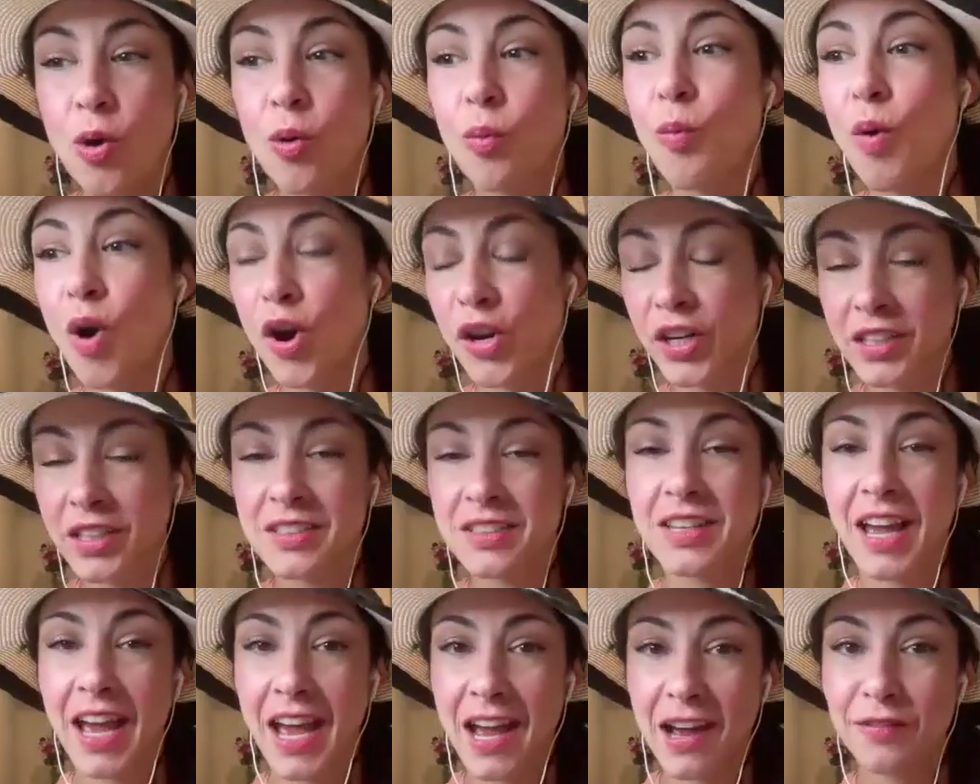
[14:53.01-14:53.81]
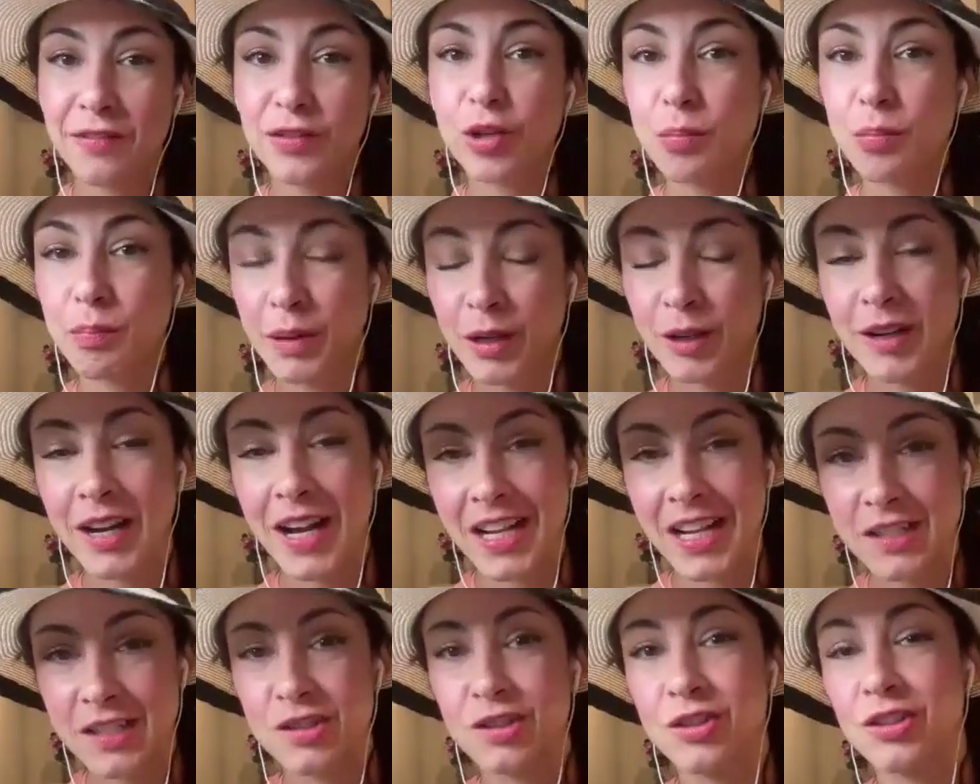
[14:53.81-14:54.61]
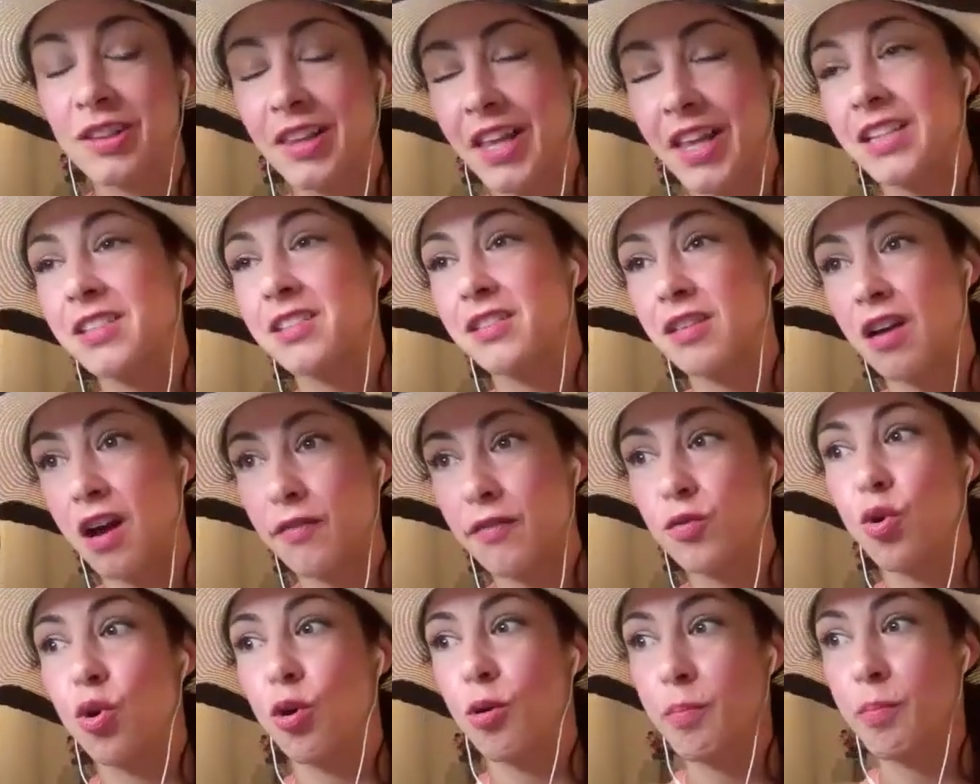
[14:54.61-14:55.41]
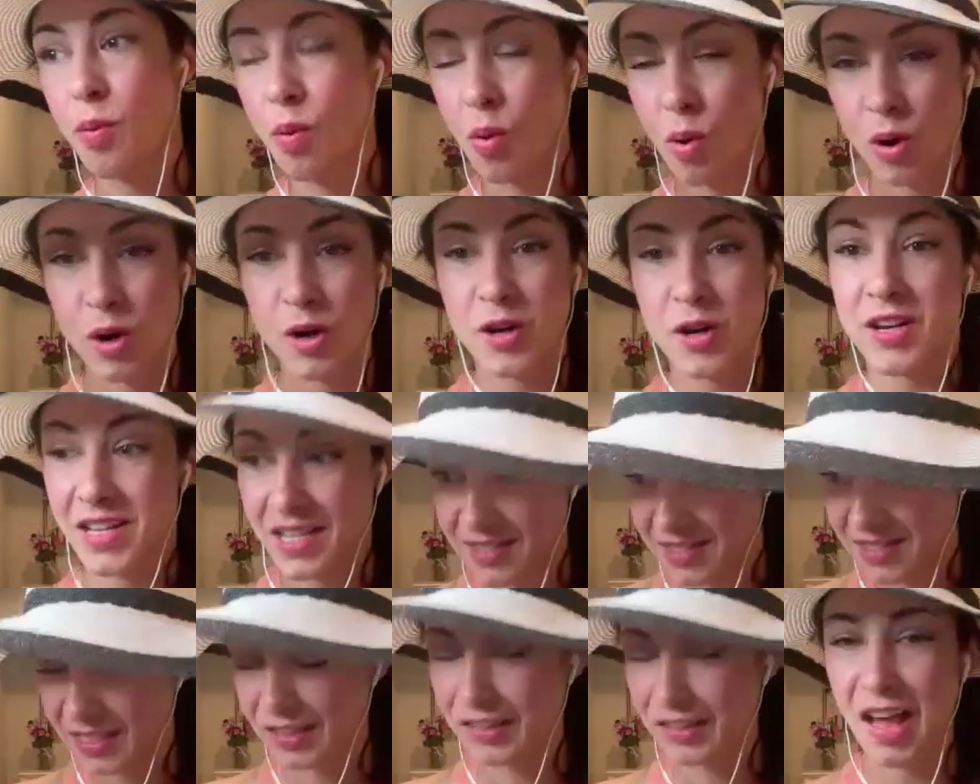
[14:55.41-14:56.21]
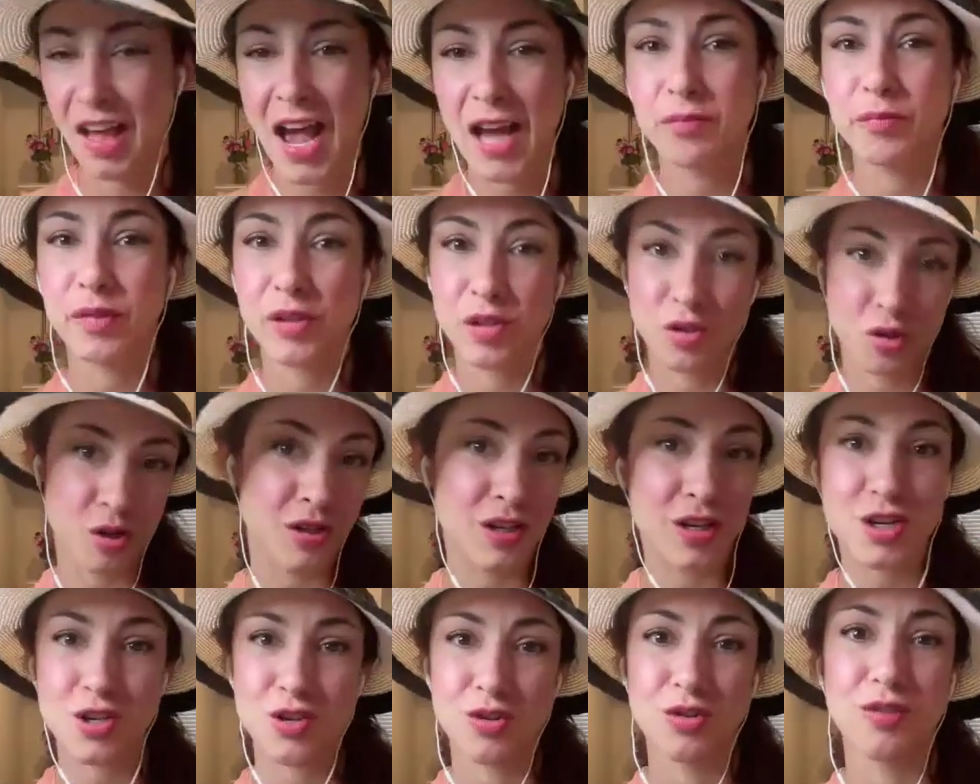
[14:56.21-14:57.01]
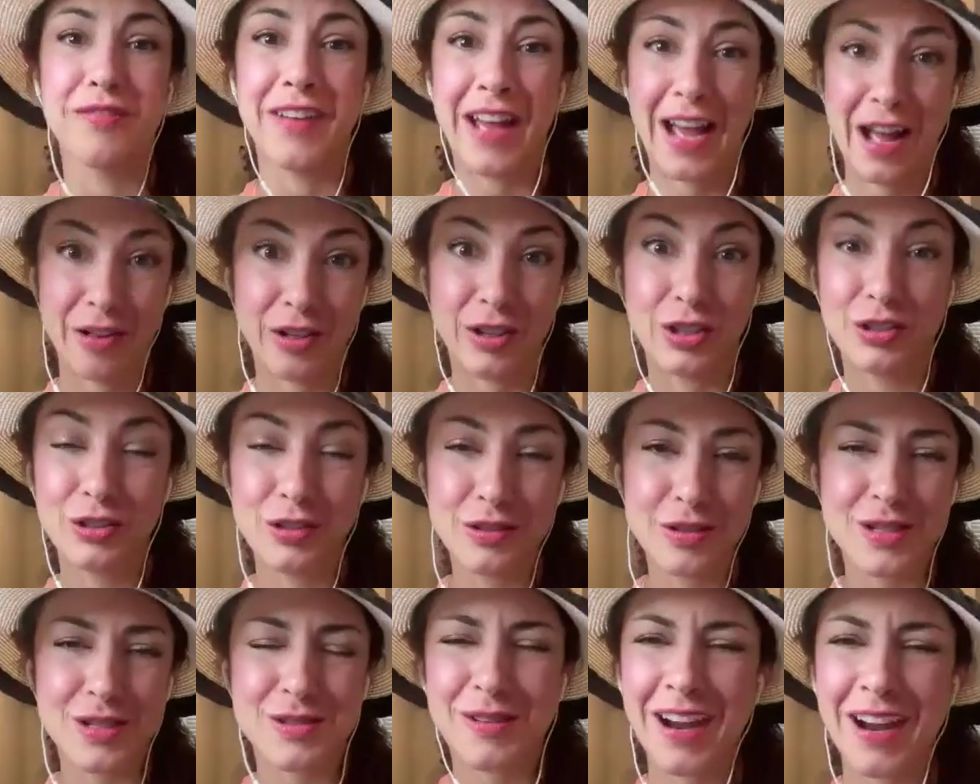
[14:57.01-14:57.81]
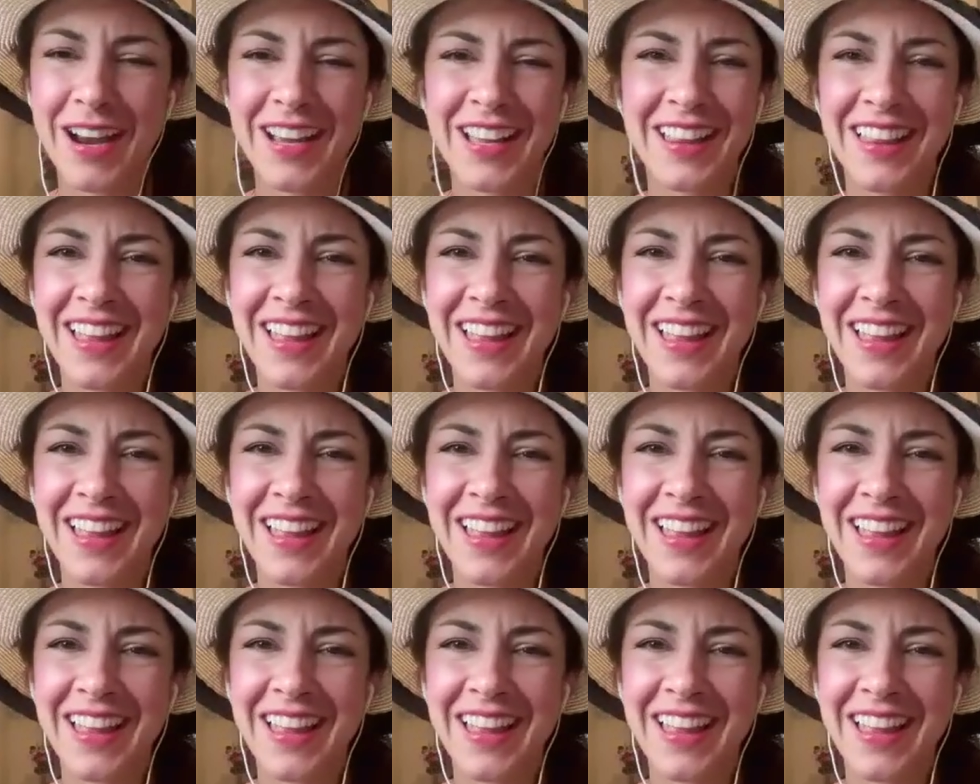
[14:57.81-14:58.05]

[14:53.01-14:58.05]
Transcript: wanting to have your beer ads look like softcore porn is in line with traditional values, right?